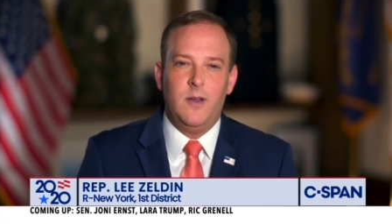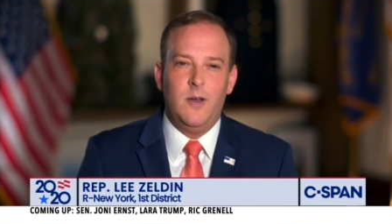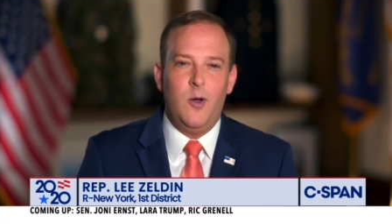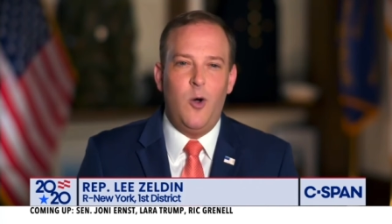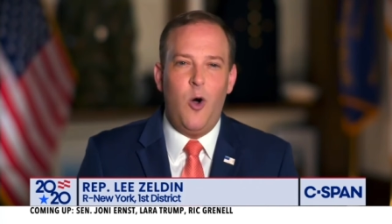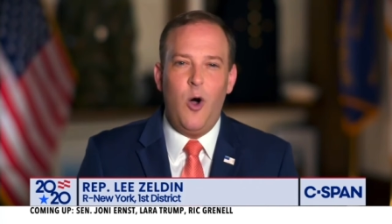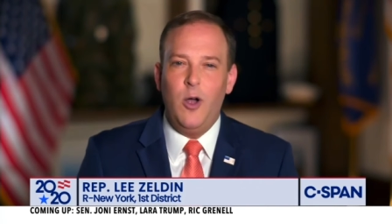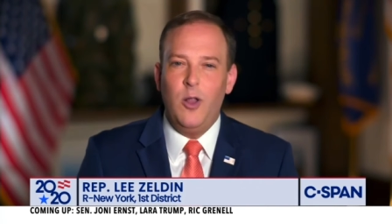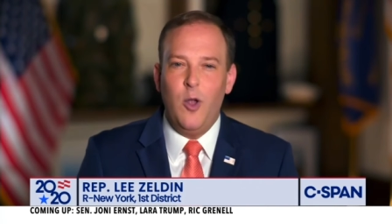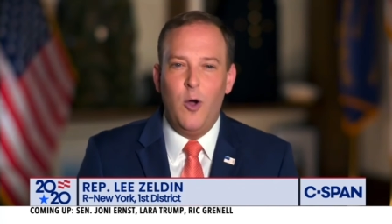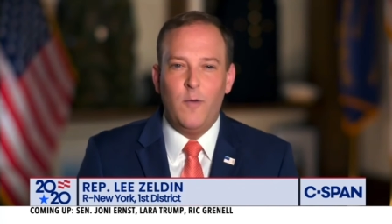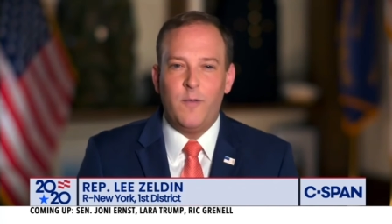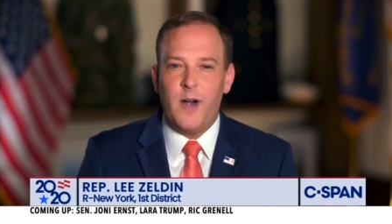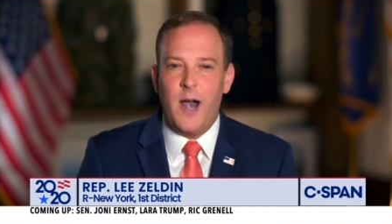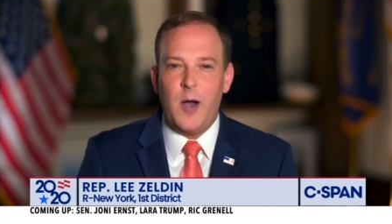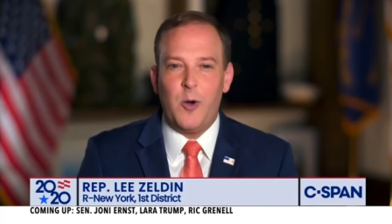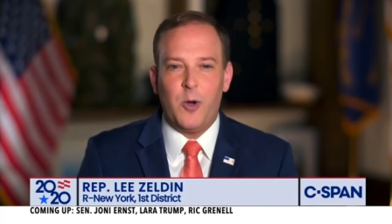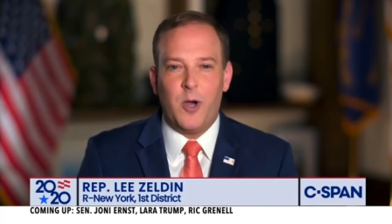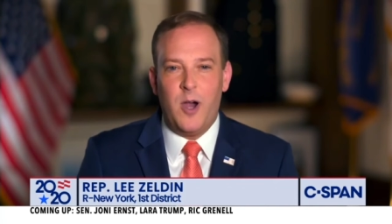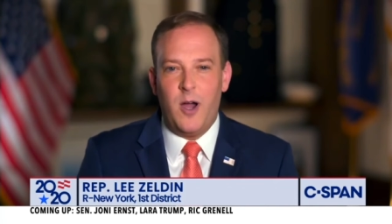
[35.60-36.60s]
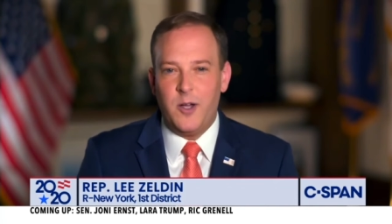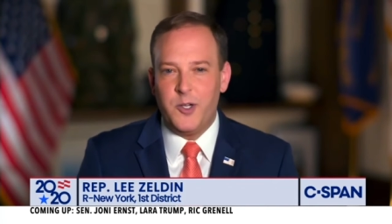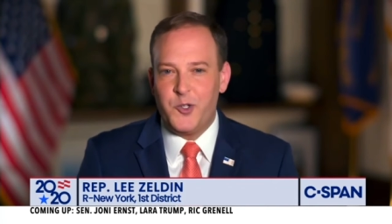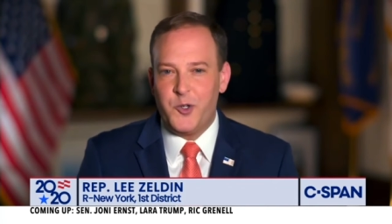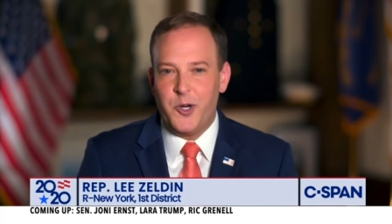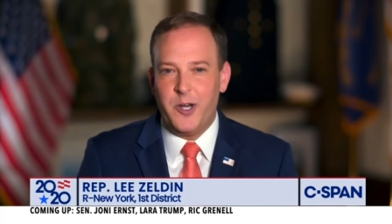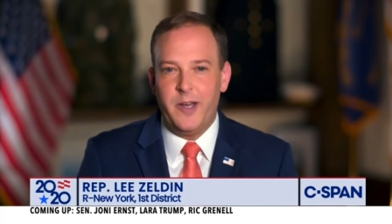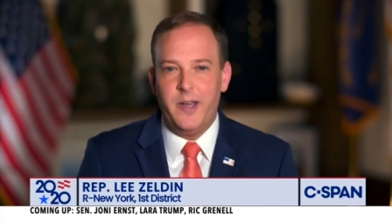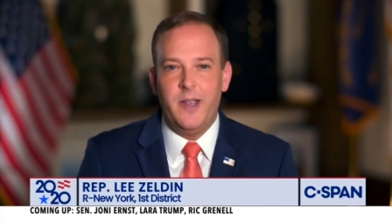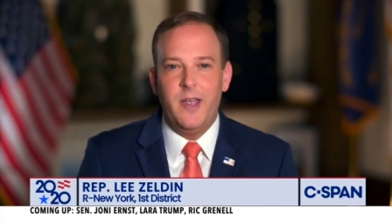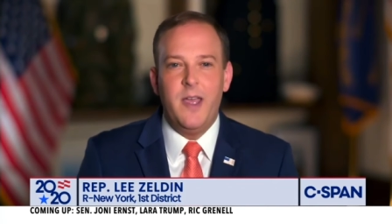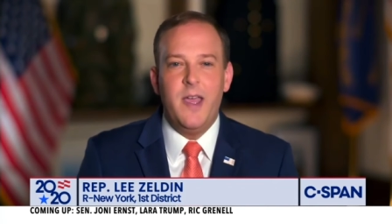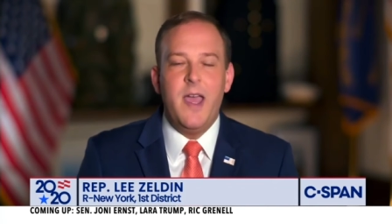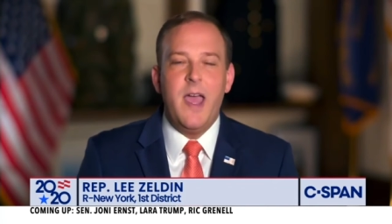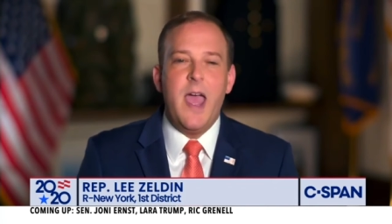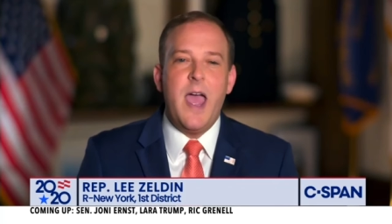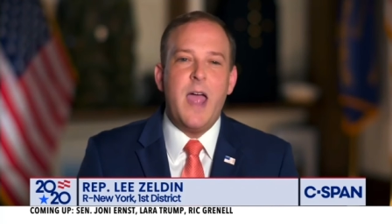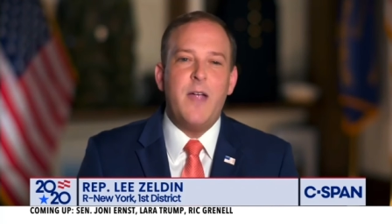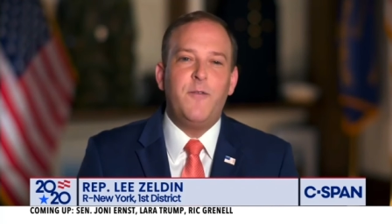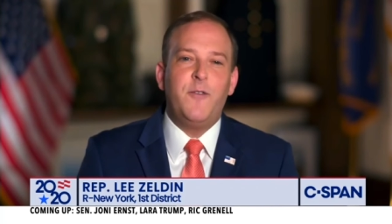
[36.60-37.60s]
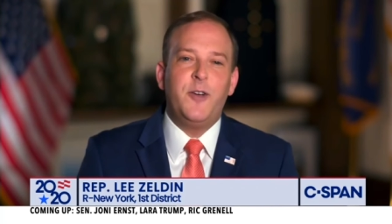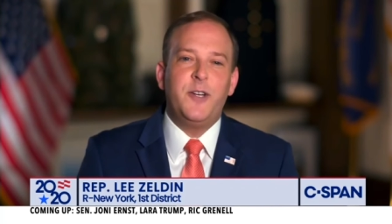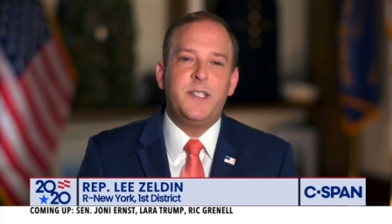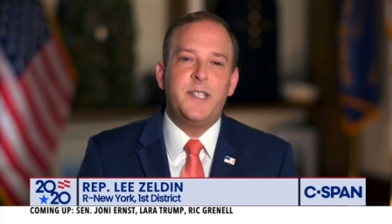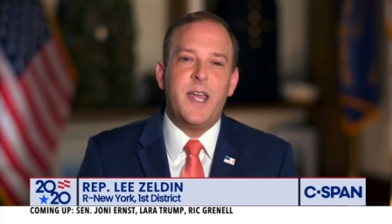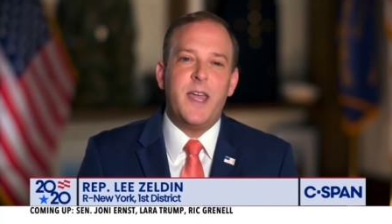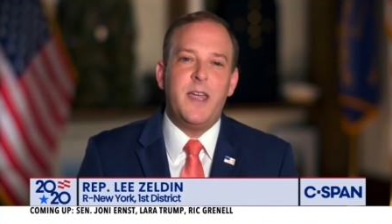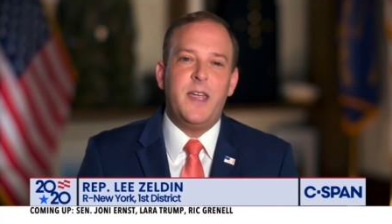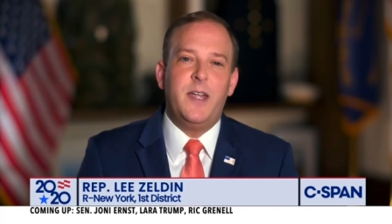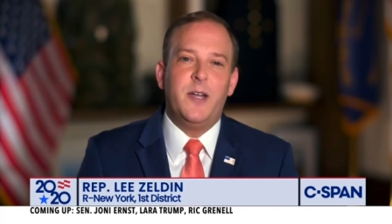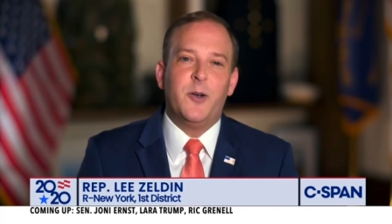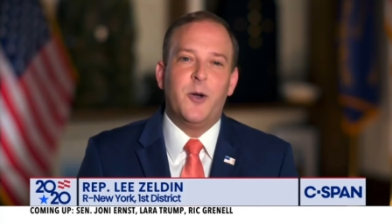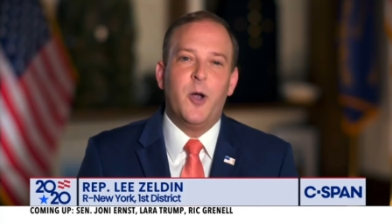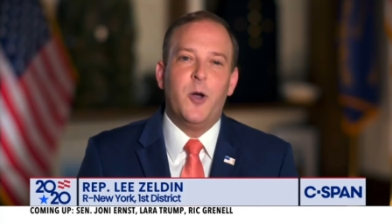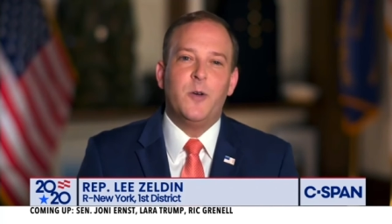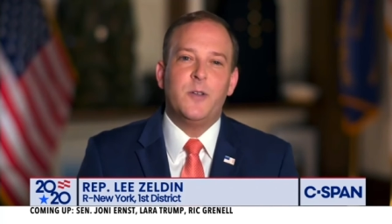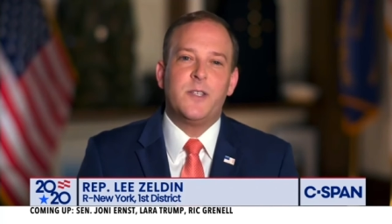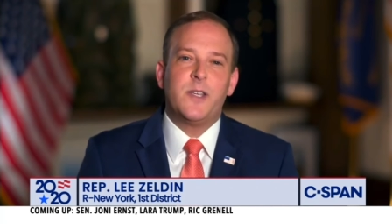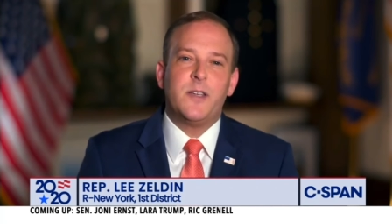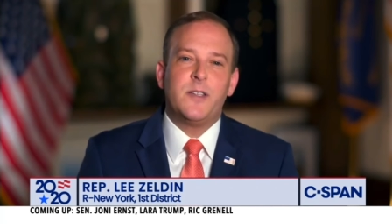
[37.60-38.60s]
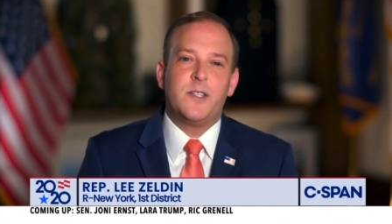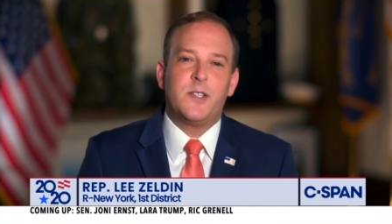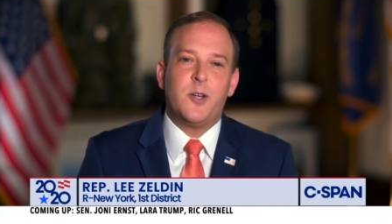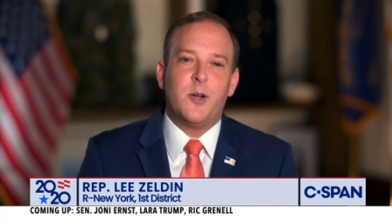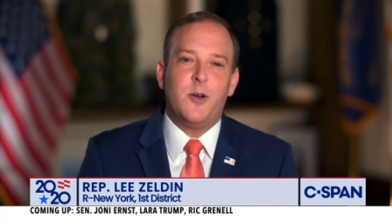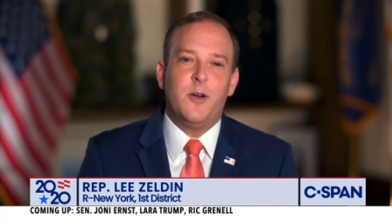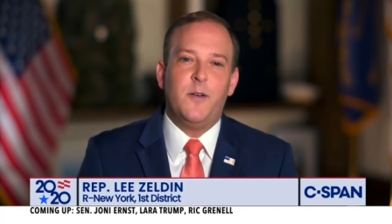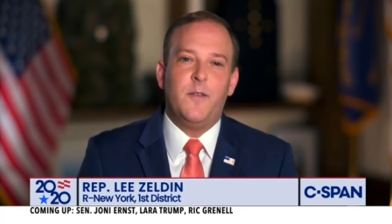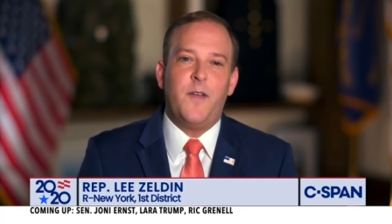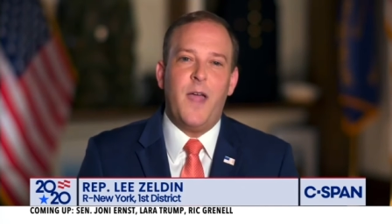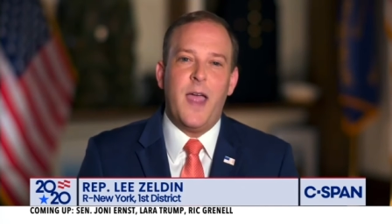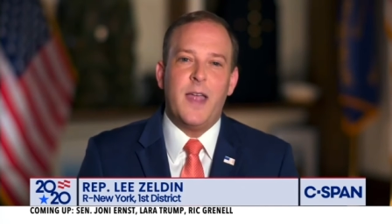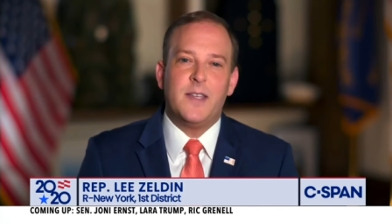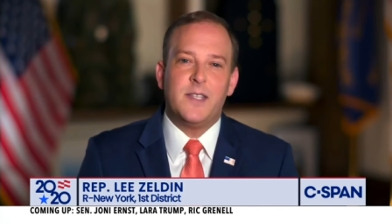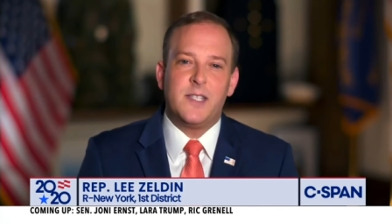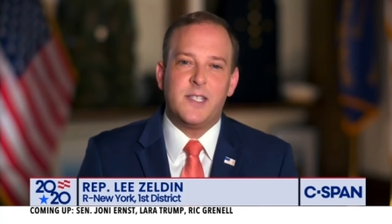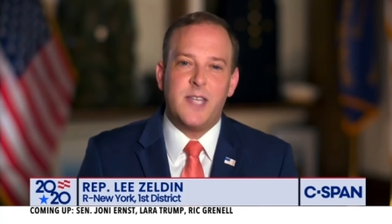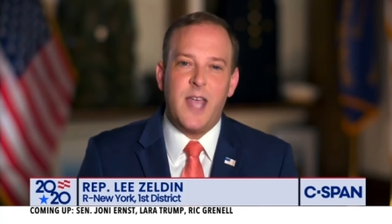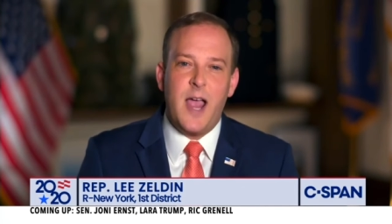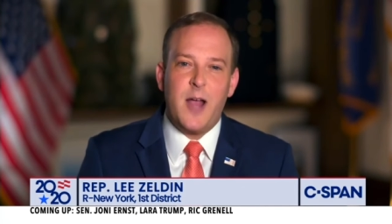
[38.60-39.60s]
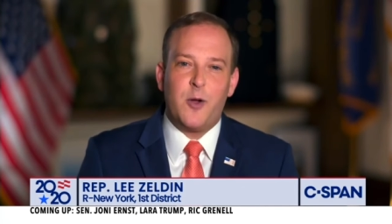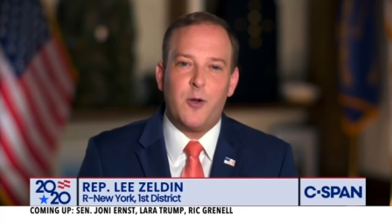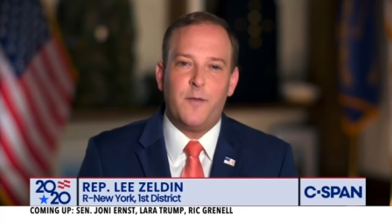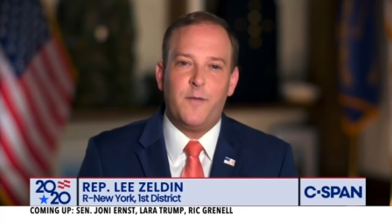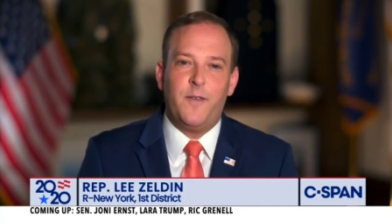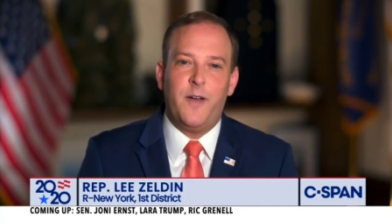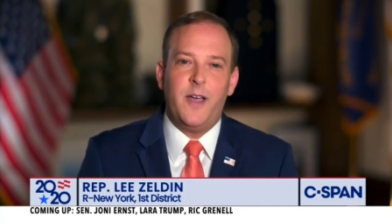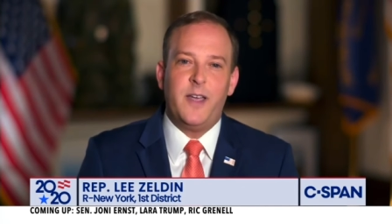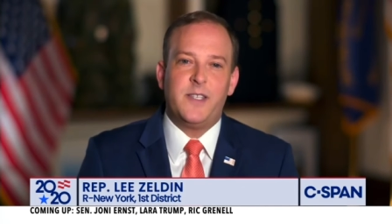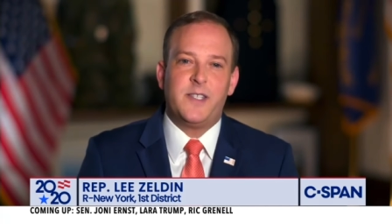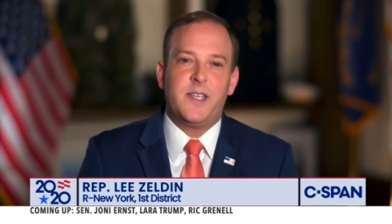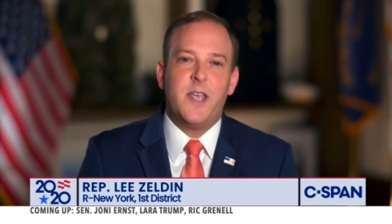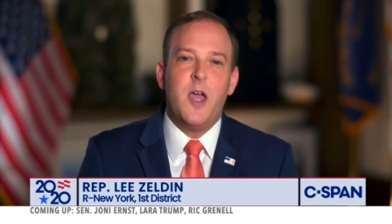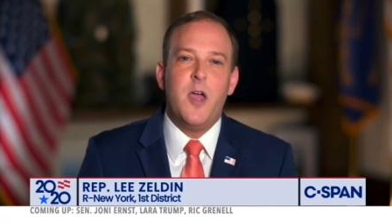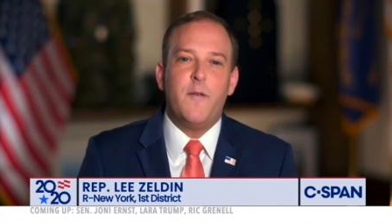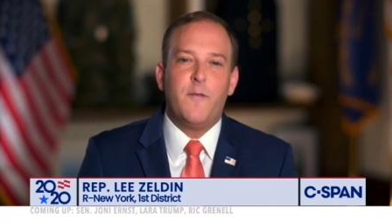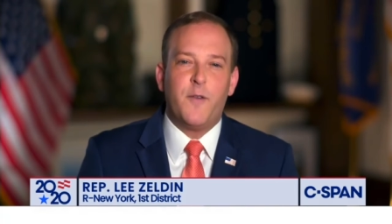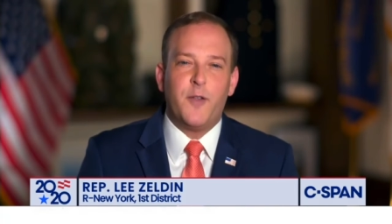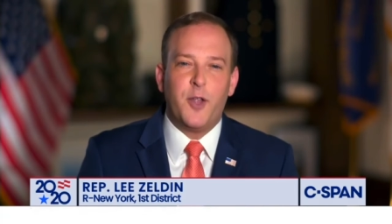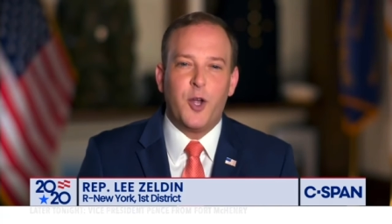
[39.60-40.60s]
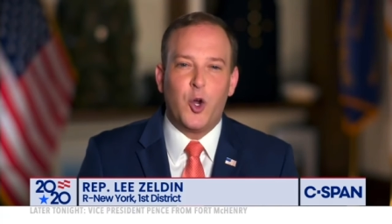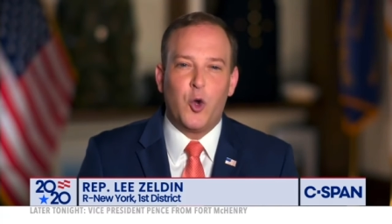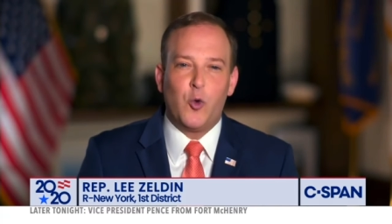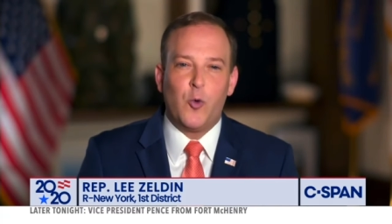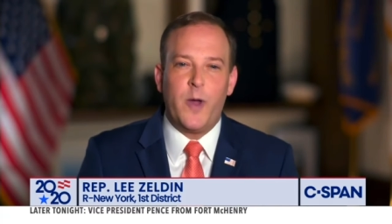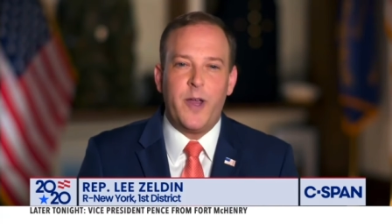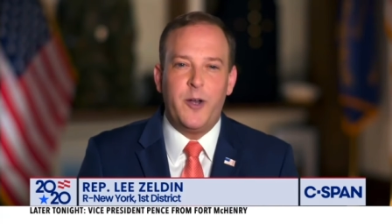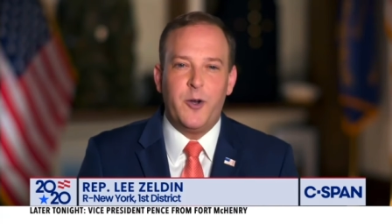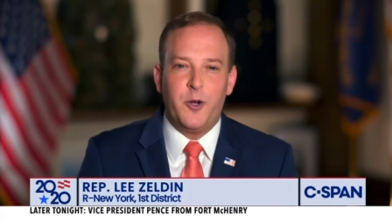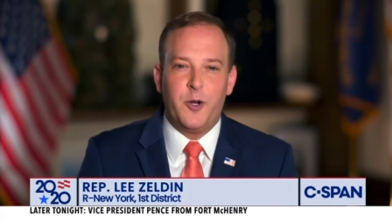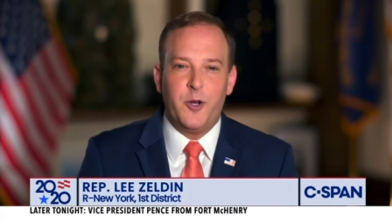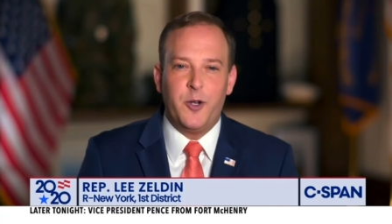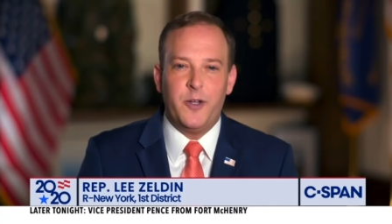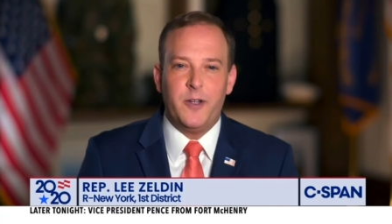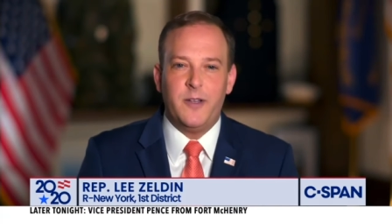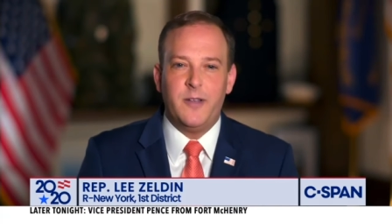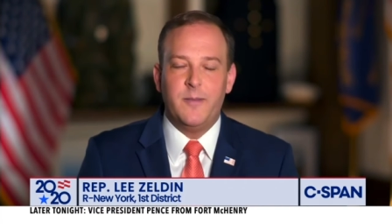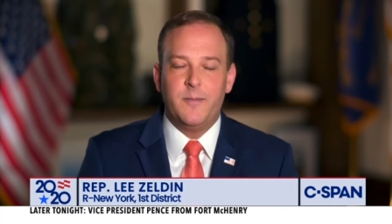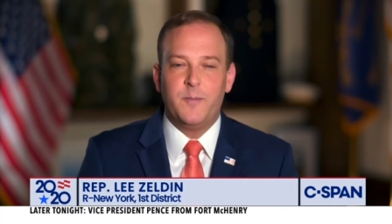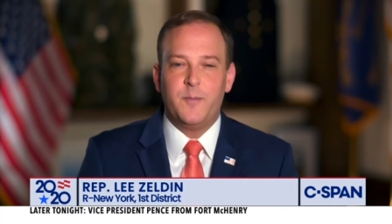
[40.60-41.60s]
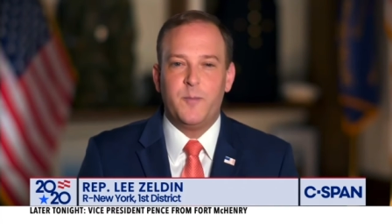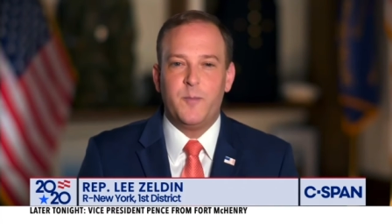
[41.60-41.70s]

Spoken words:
All over our country, everyday heroes serve and sacrifice for the greater good.